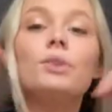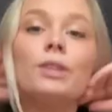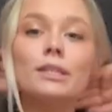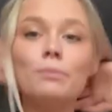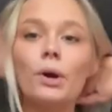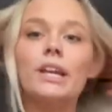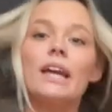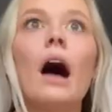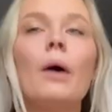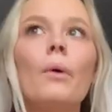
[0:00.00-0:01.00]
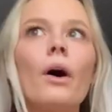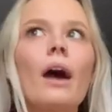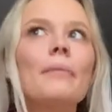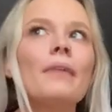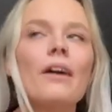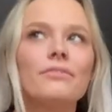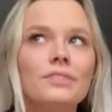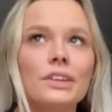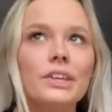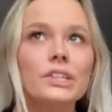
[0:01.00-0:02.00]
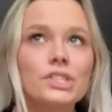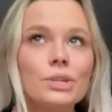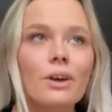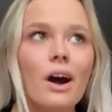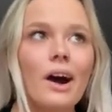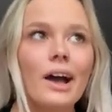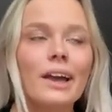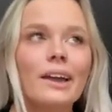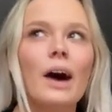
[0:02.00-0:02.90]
So this morning, I woke up not feeling too hot.